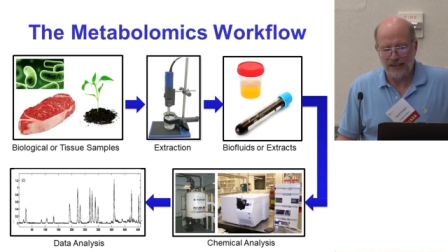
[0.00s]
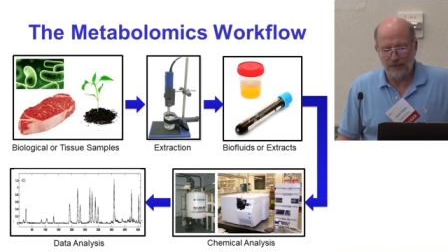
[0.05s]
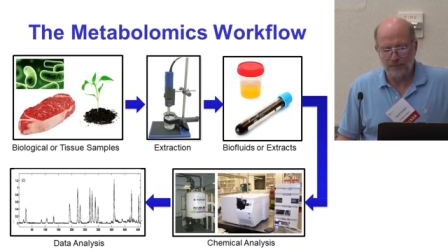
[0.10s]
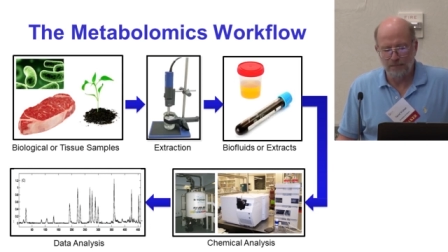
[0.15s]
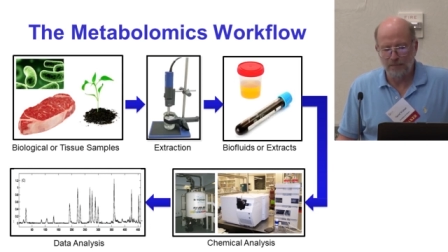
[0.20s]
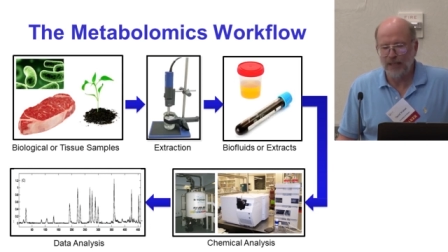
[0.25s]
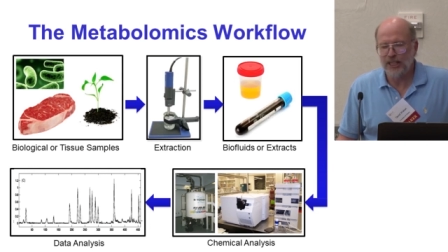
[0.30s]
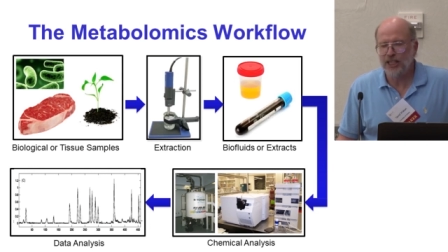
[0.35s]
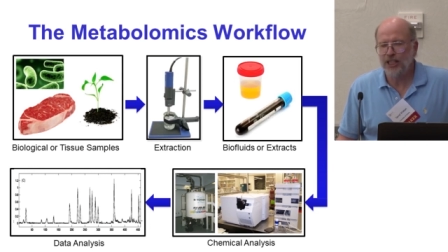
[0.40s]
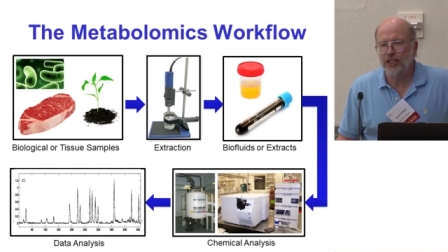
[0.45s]

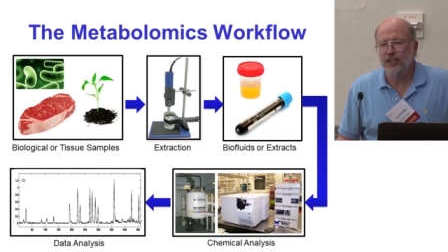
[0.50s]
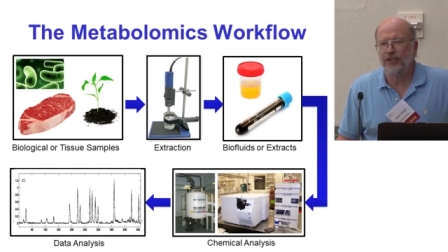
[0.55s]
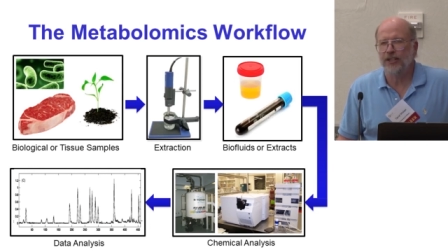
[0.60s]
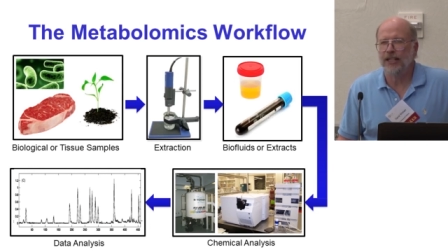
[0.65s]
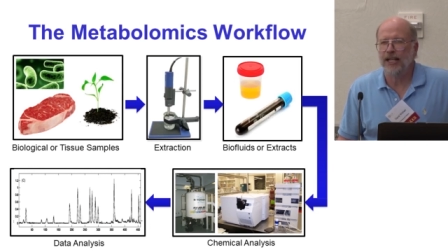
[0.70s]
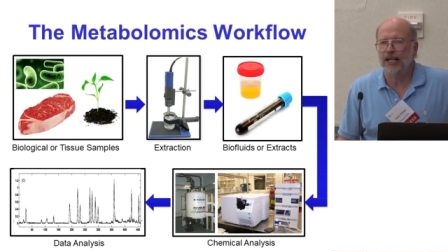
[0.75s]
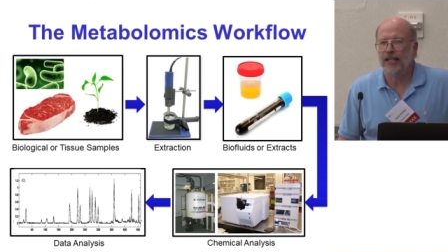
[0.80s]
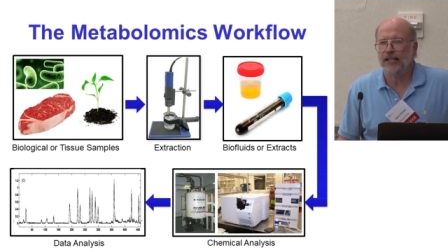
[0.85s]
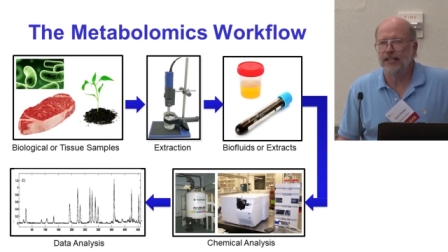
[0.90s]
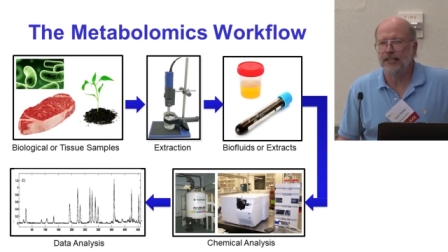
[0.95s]
mixture
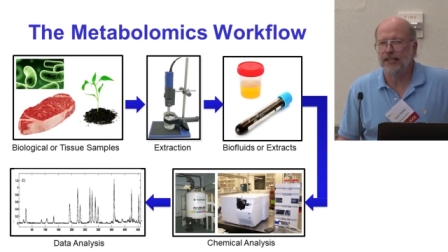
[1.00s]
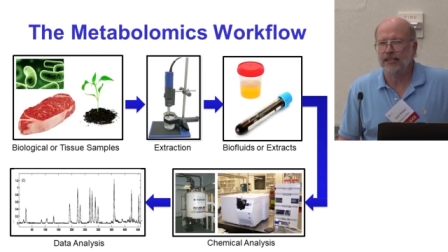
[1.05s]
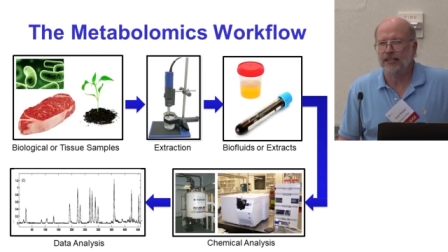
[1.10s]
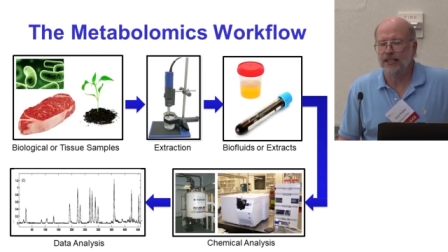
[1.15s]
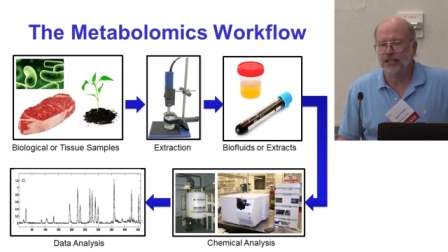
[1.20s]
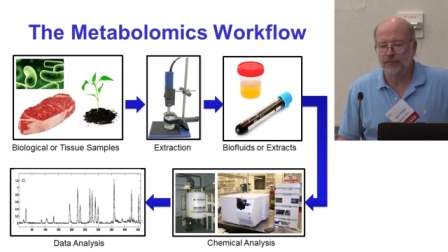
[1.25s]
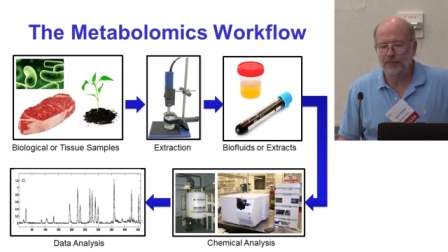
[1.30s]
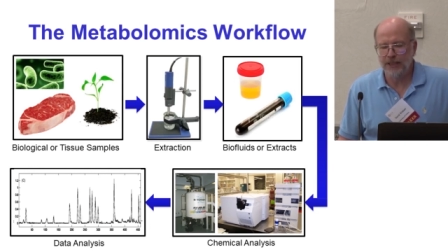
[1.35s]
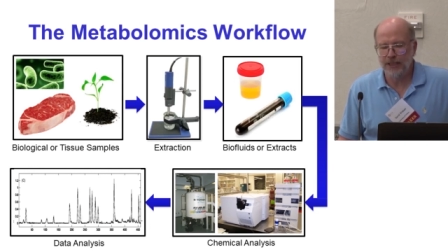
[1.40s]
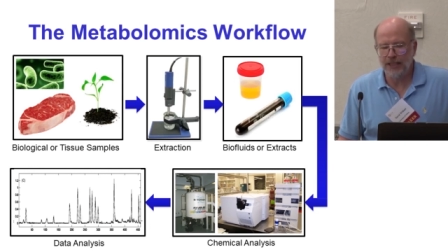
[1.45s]
analysis
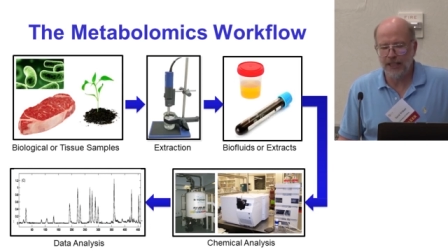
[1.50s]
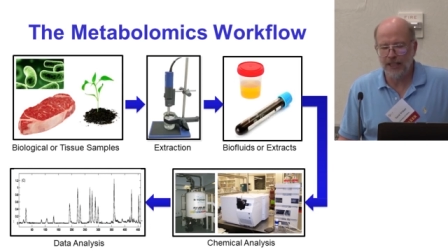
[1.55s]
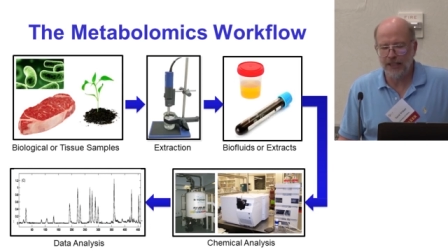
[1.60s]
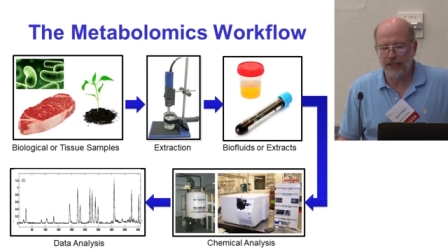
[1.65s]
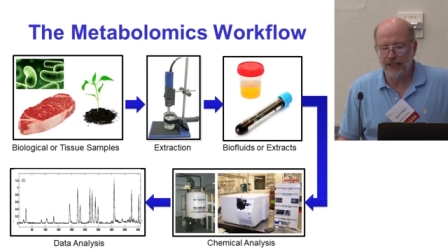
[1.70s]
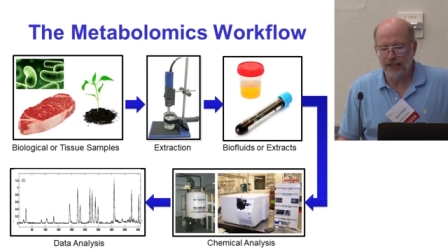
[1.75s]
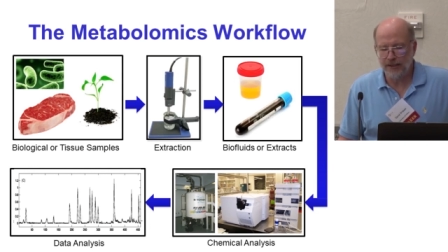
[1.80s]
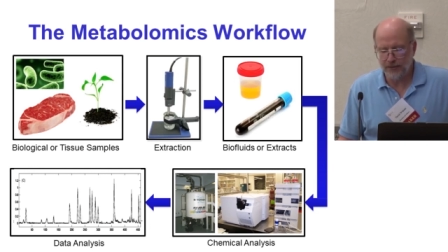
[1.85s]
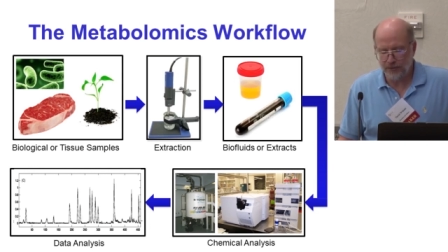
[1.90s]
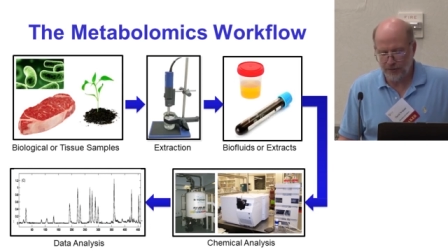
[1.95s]
to be done
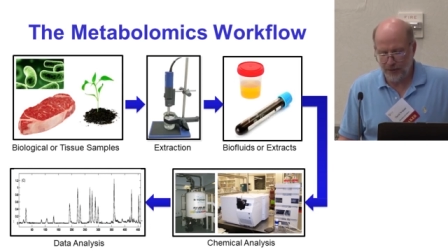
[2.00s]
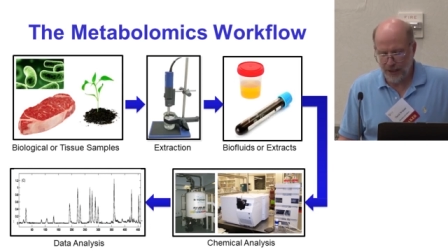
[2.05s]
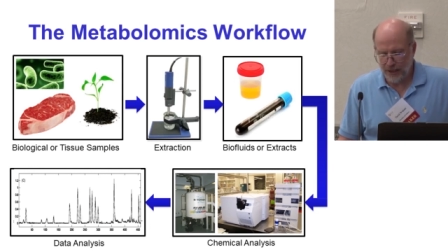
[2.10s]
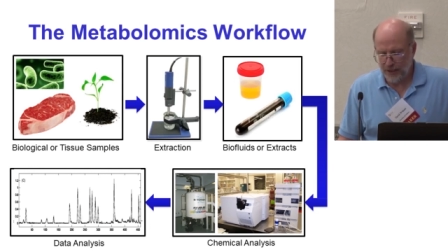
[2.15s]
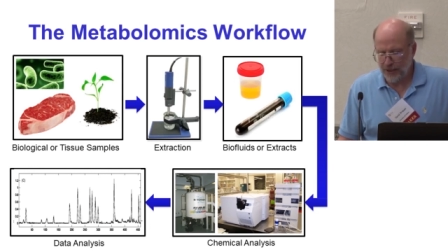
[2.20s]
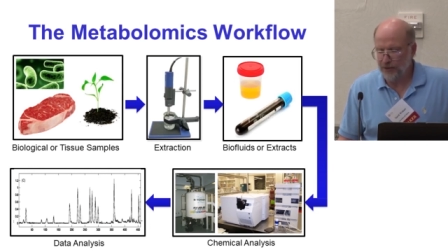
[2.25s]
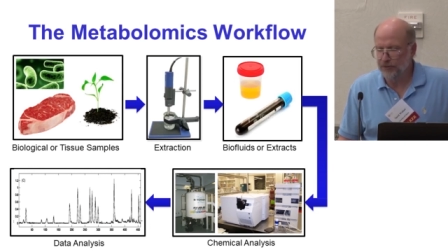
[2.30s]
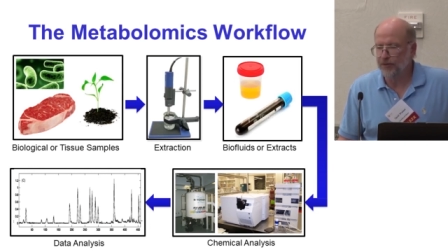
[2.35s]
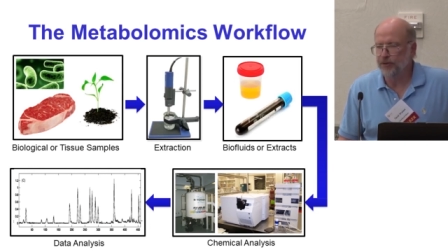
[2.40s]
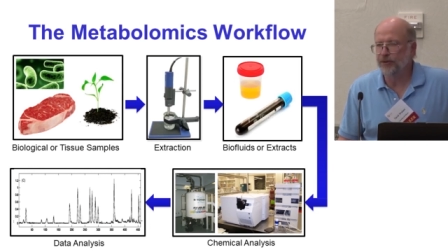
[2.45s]
at a
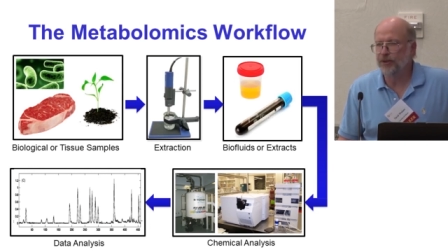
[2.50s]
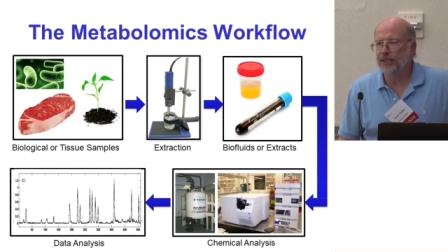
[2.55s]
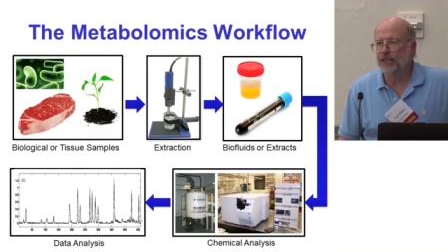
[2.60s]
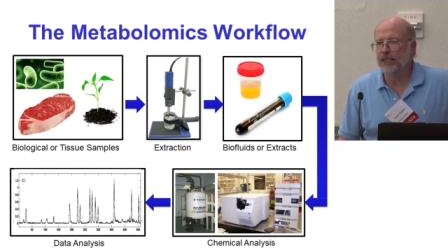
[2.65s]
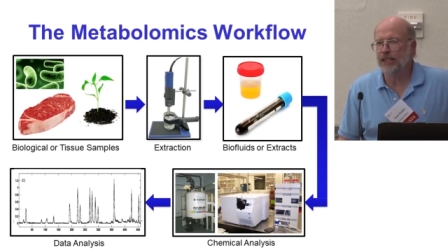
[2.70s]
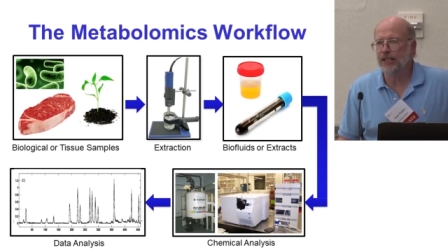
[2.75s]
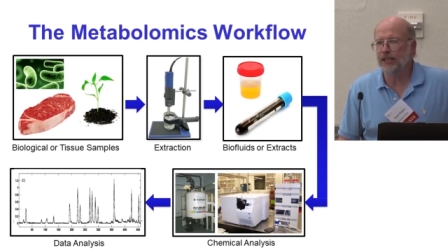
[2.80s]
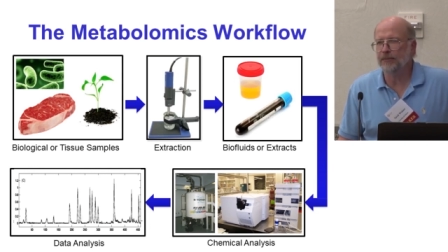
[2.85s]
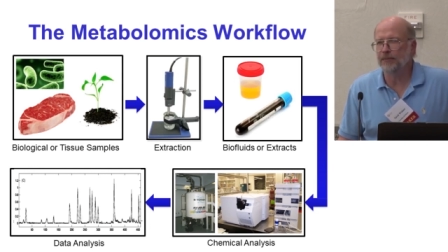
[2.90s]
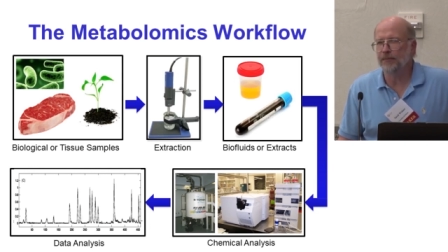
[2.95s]
fairly
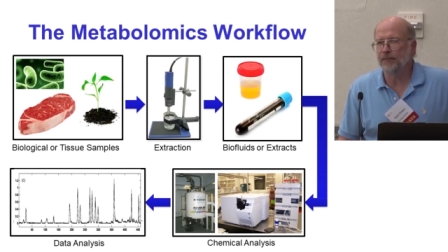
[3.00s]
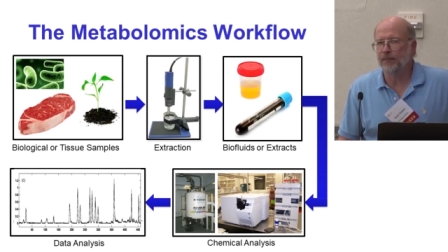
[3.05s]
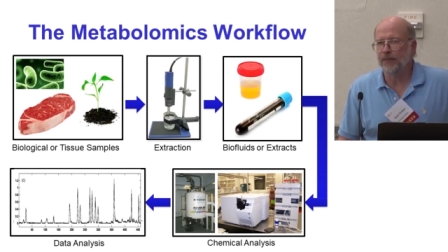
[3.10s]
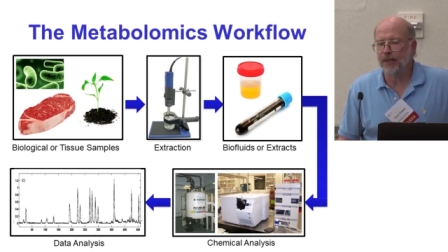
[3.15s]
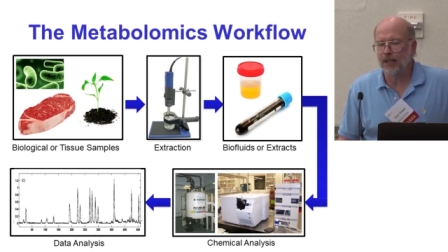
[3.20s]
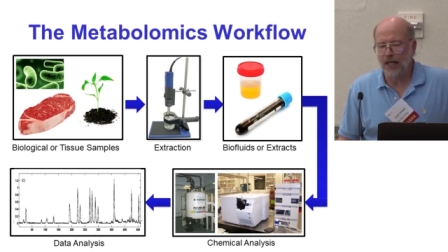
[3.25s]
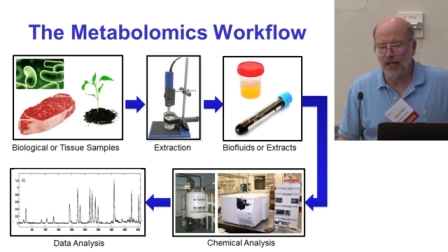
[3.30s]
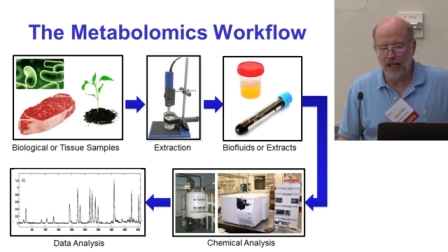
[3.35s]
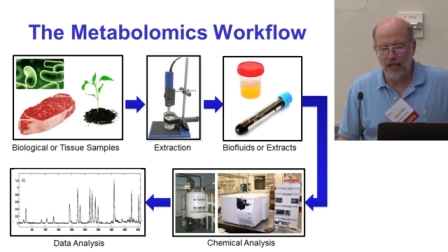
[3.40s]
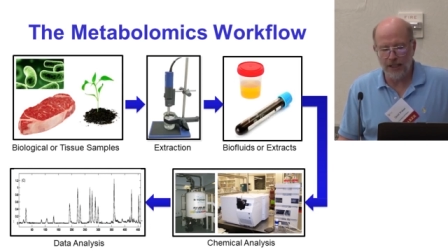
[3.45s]
routine
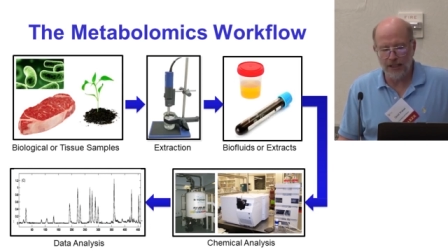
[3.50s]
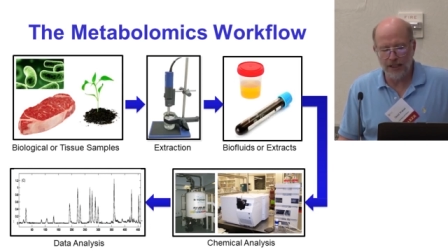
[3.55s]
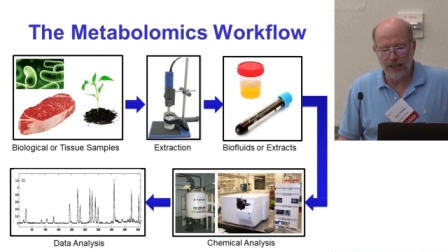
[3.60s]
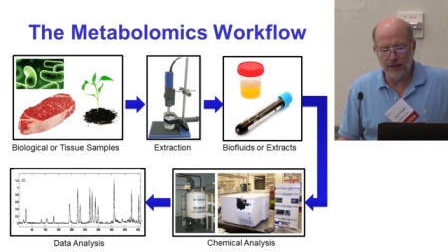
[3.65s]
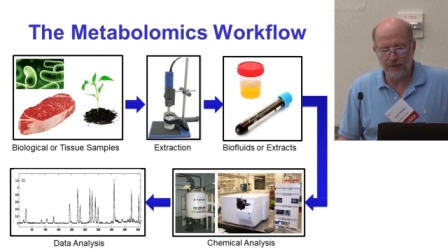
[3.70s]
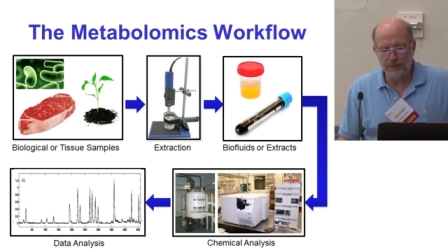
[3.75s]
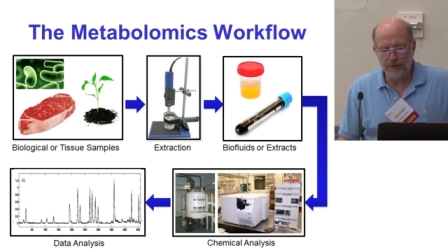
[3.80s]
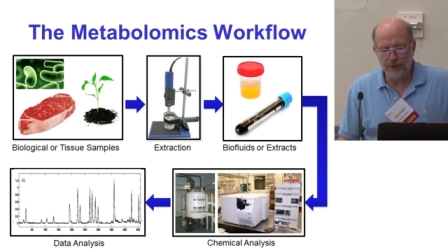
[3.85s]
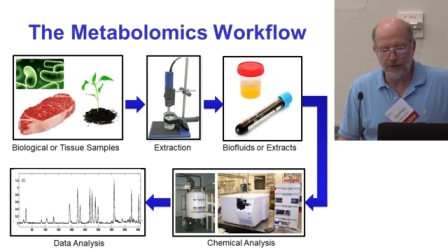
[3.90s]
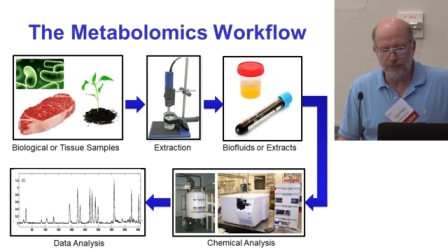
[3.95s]

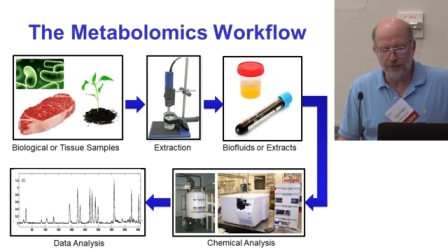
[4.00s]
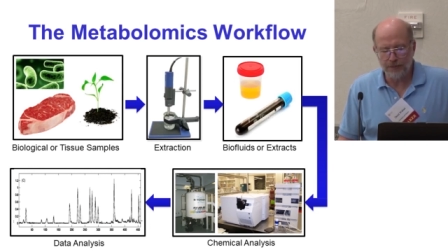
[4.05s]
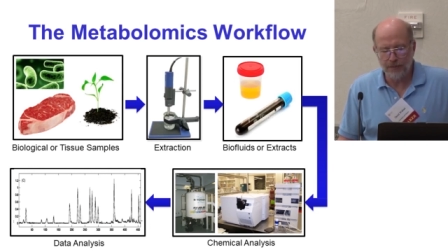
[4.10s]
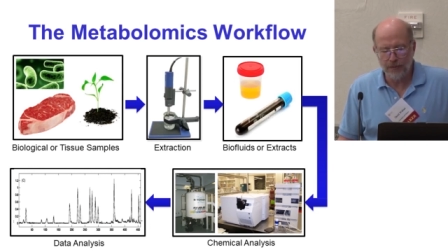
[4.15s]
level.